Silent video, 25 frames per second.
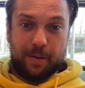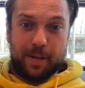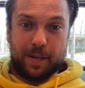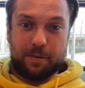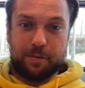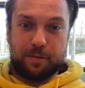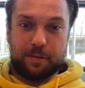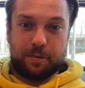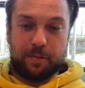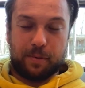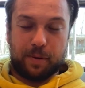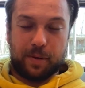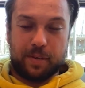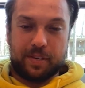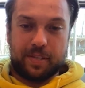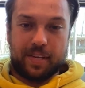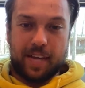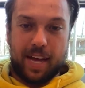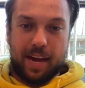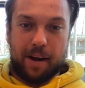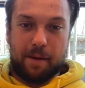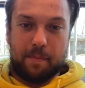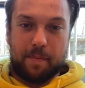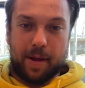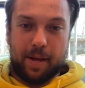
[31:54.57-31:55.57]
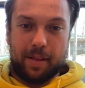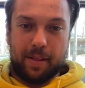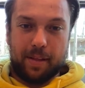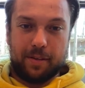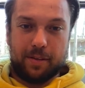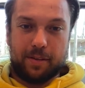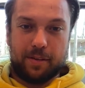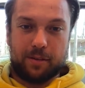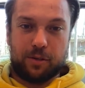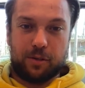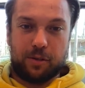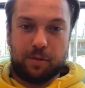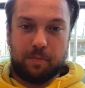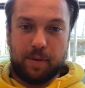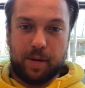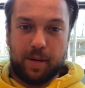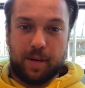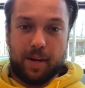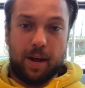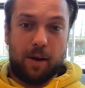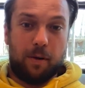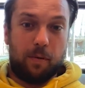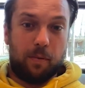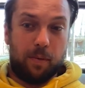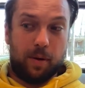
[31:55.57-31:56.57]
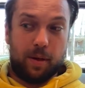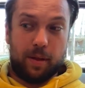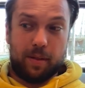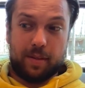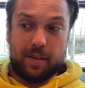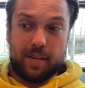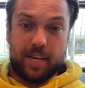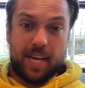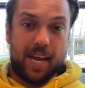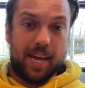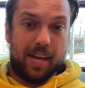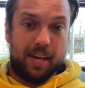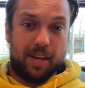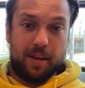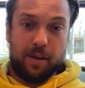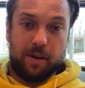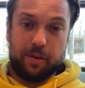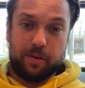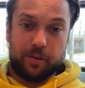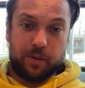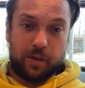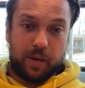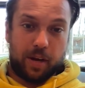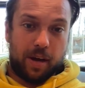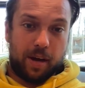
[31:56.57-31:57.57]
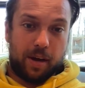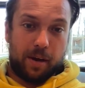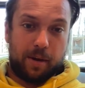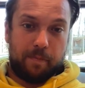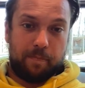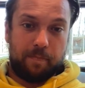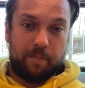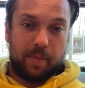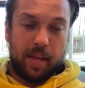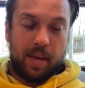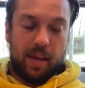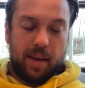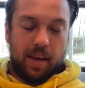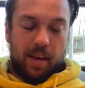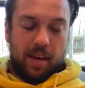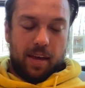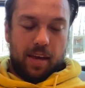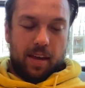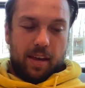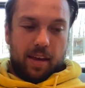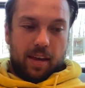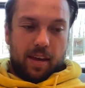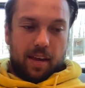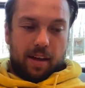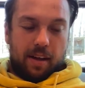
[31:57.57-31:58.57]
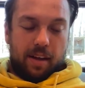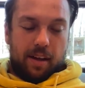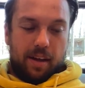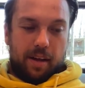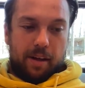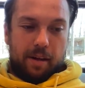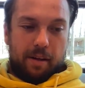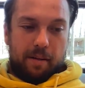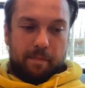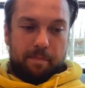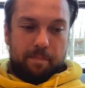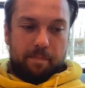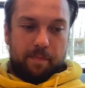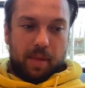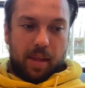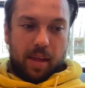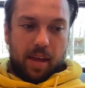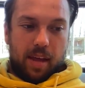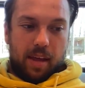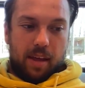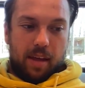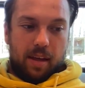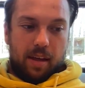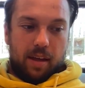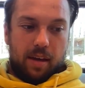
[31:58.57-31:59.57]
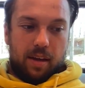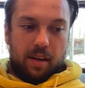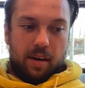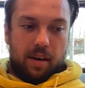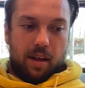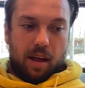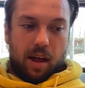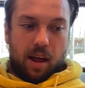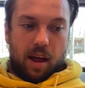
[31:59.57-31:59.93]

That's what's really sad about this. It should have been dealt with 10 years ago. Um, and